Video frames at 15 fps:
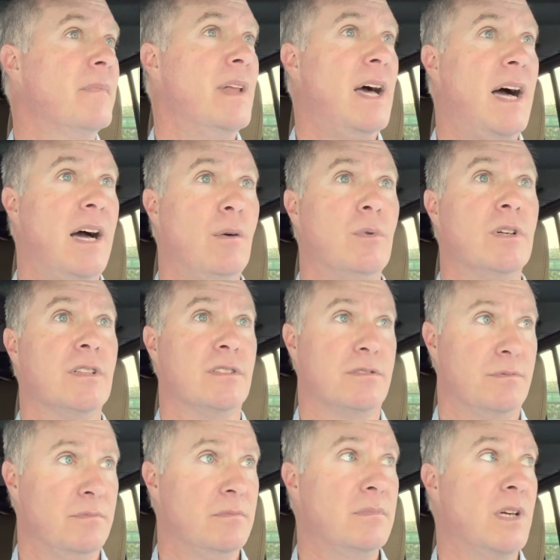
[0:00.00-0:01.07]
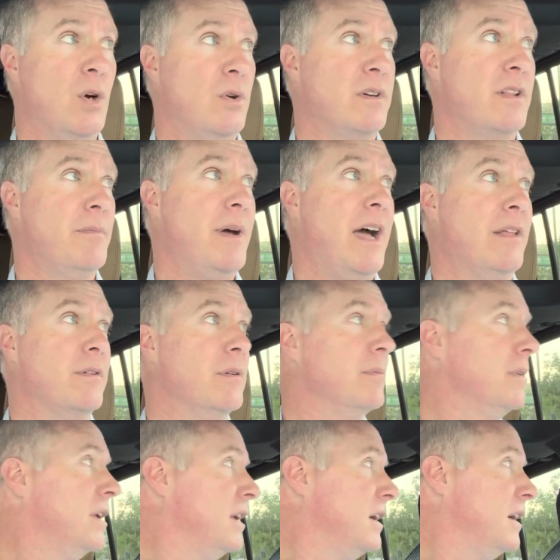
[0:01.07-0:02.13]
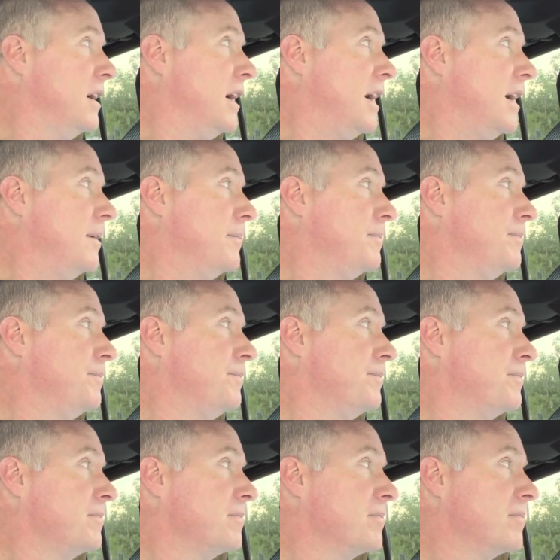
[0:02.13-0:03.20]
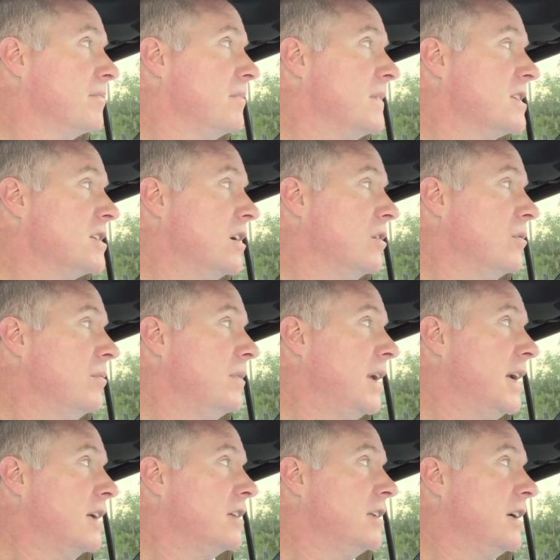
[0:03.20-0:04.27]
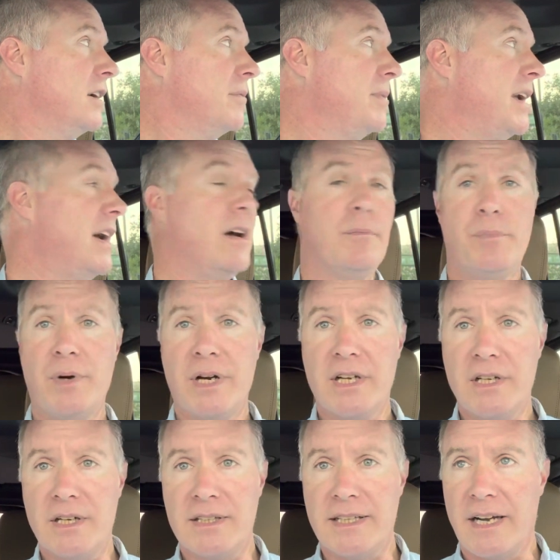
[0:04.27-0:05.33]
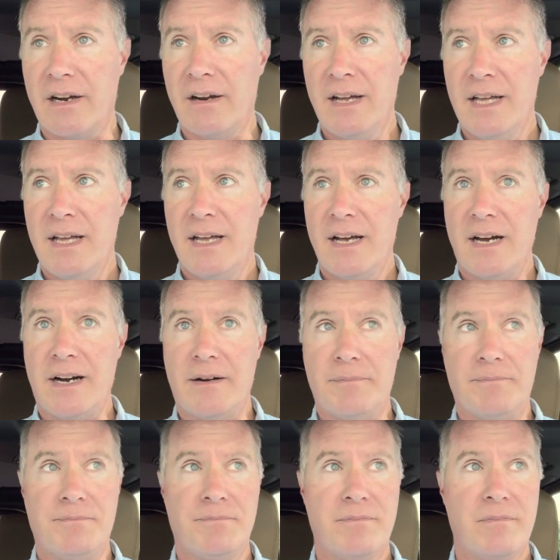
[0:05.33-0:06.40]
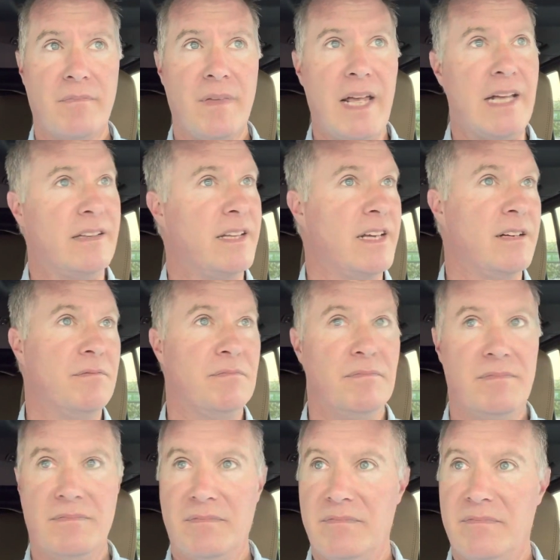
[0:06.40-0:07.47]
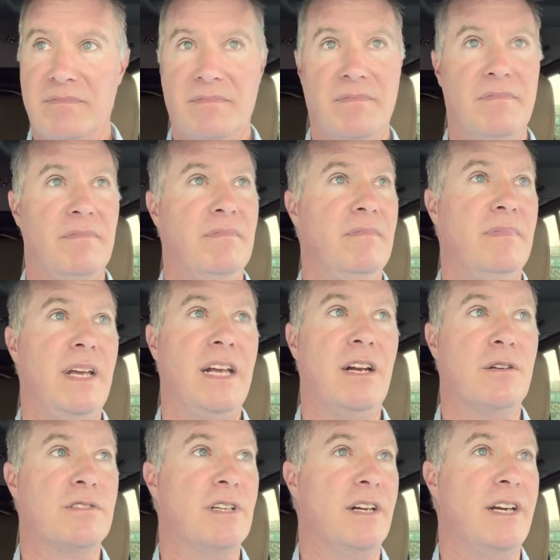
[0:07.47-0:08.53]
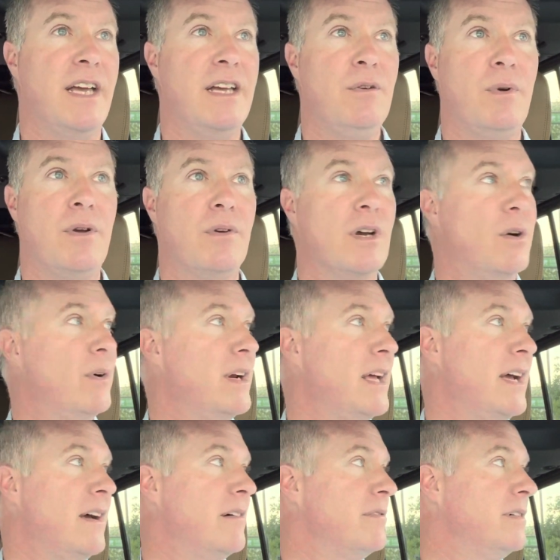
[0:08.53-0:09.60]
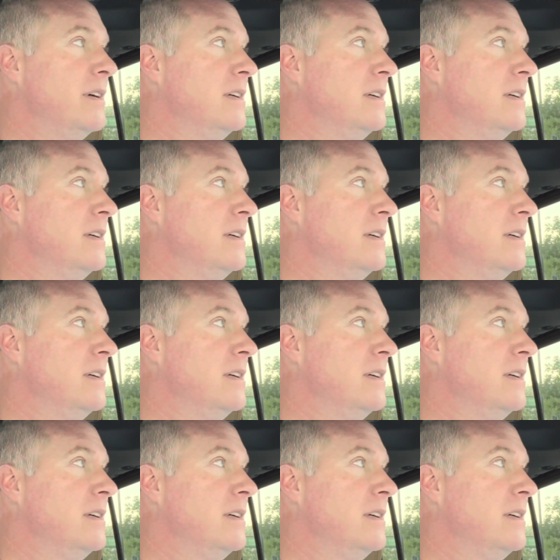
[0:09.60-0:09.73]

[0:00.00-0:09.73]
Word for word: I was going to the bathroom. Um, so it cleared me out pretty good there. Um, and then you know, Sunday we go and have